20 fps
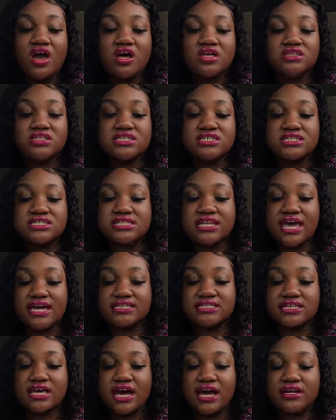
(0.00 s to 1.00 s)
This
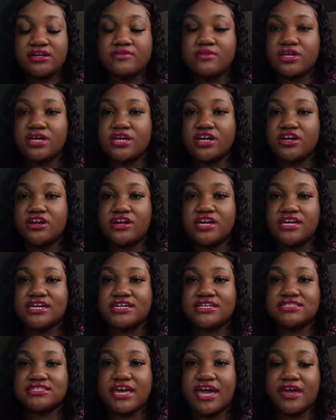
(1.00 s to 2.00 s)
next item here
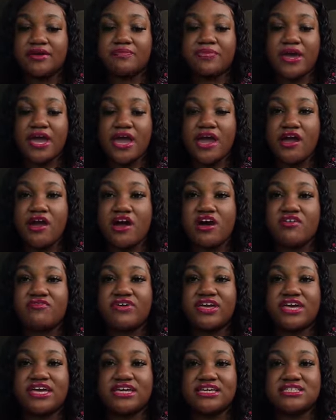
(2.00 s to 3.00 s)
is a pair
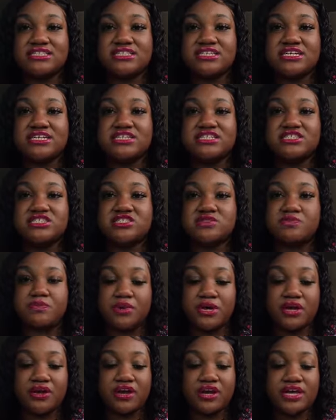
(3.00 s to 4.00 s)
of Easy
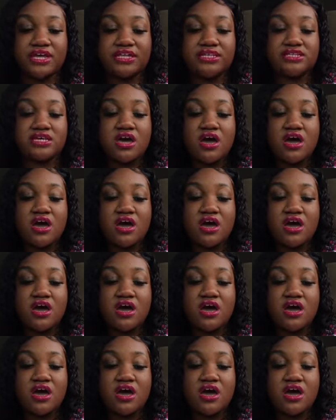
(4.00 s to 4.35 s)
Spirit